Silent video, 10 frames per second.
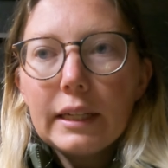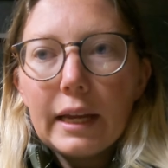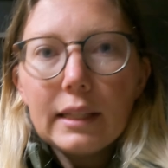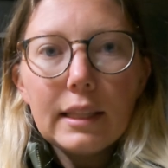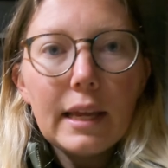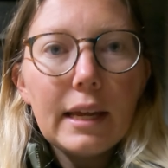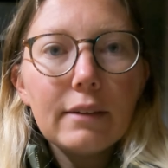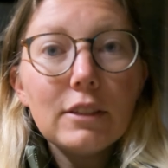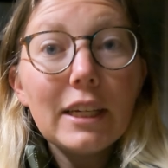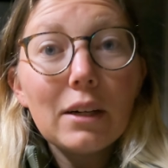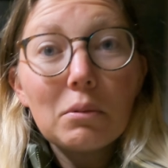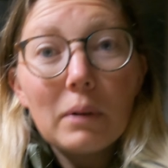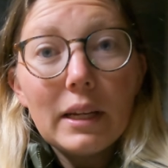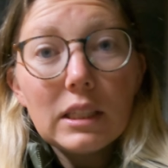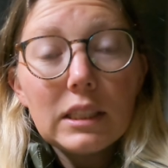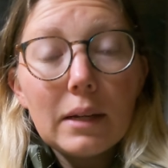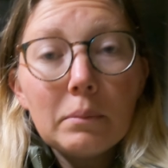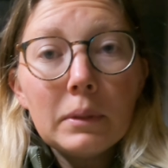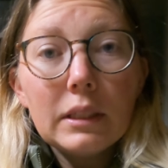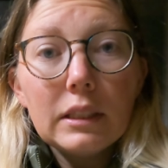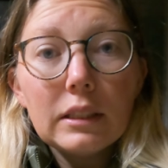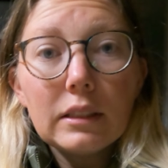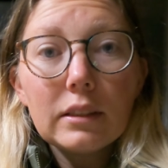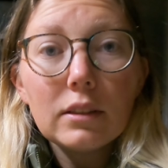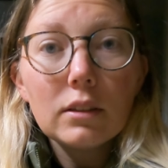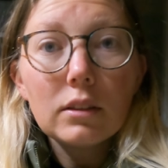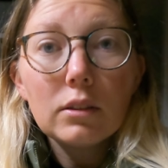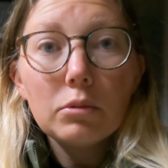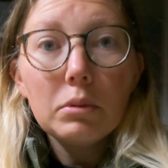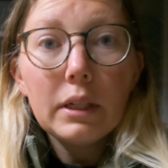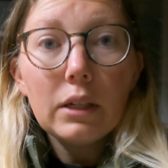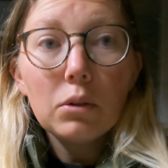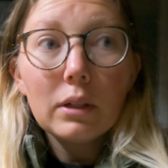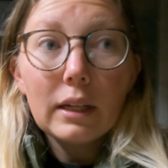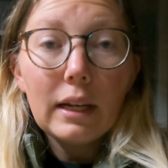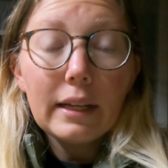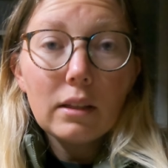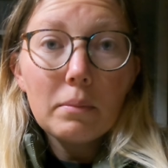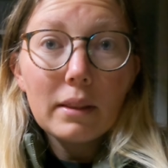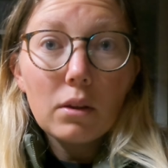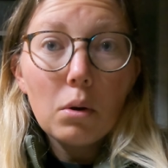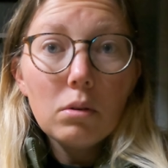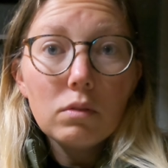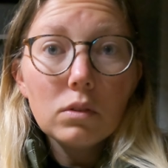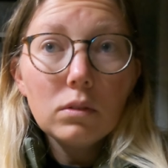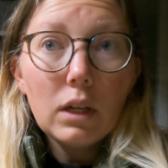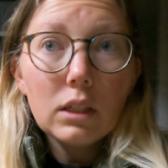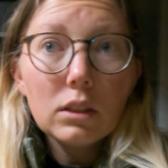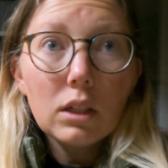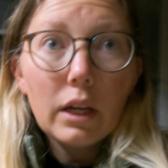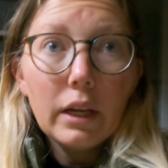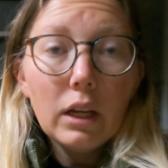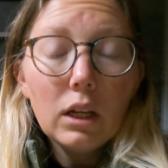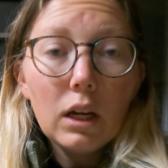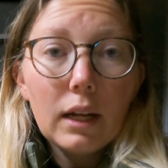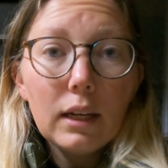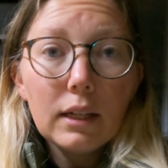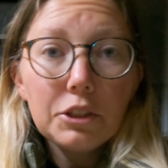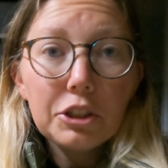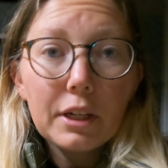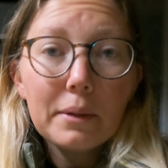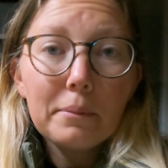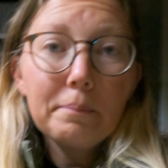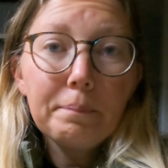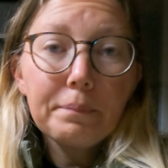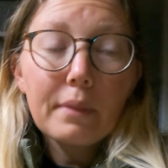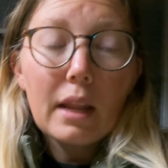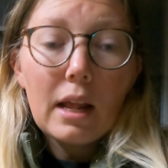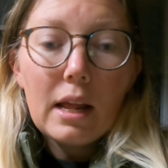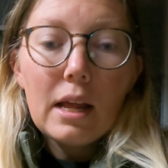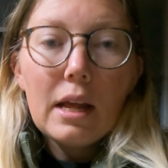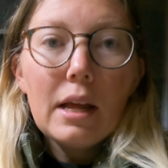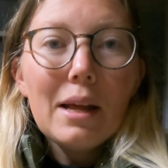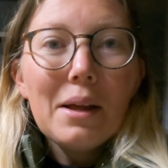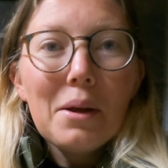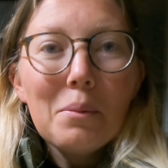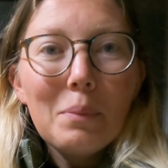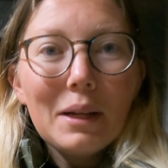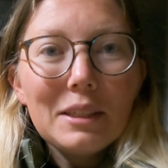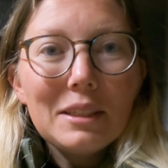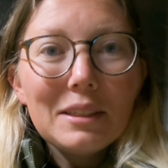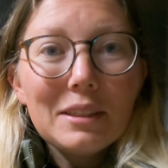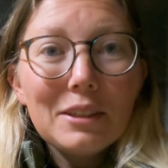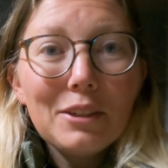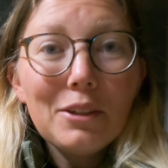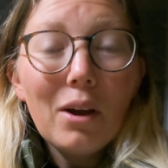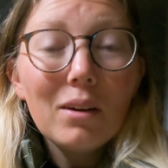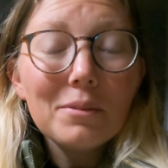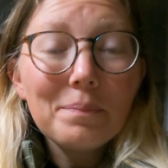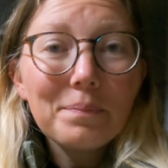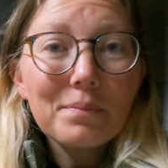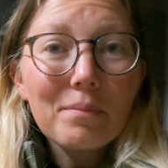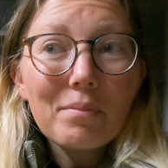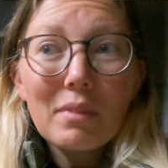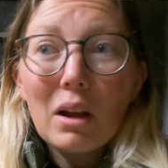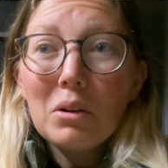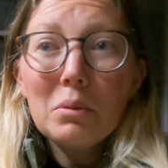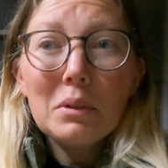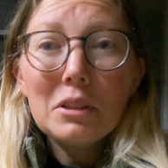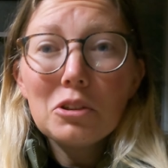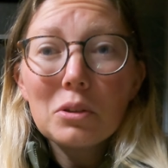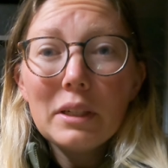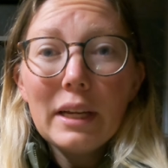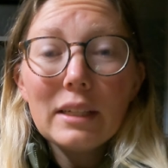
Get there, have to get our race numbers since we couldn't collect them at the Oval yesterday at lunchtime. But yeah, I hope you enjoy it.